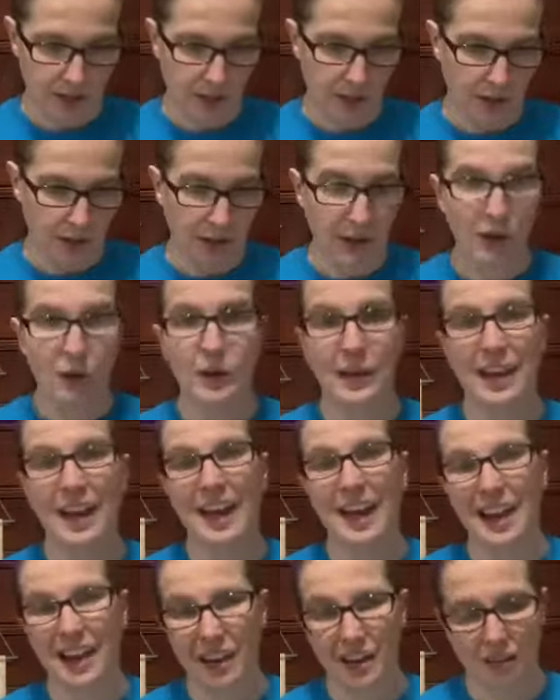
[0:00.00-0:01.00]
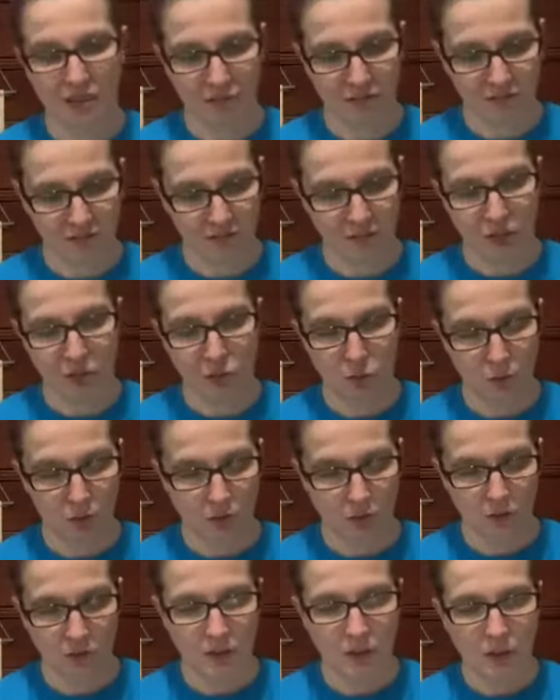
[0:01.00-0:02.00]
already have this
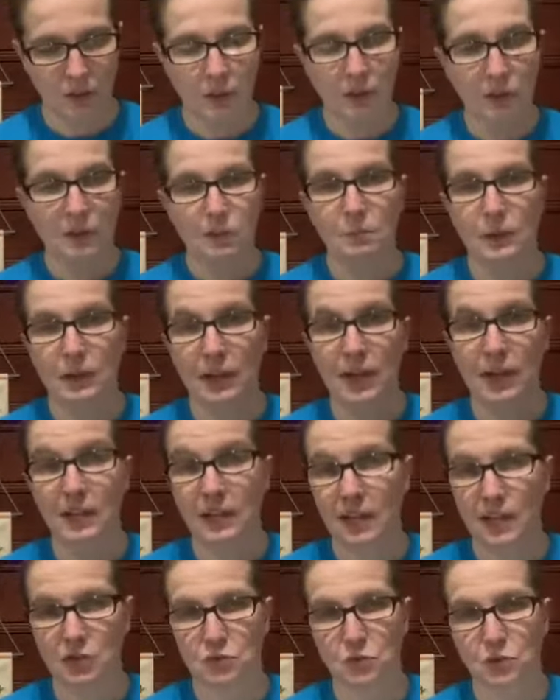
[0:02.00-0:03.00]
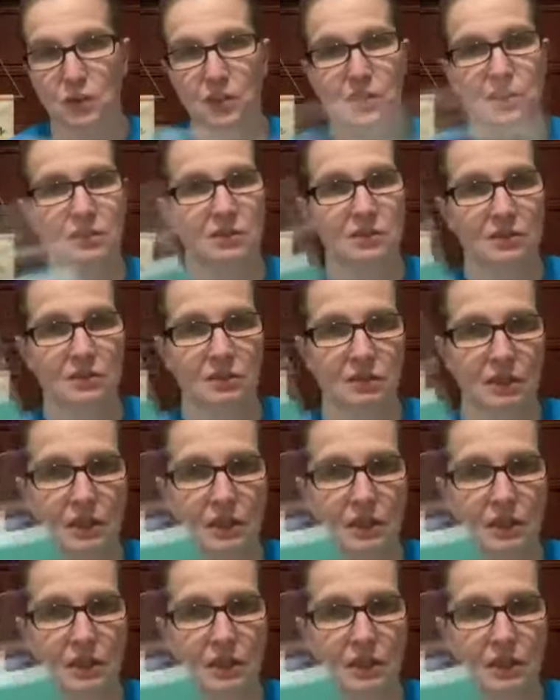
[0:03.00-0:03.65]
one, but I got an extra because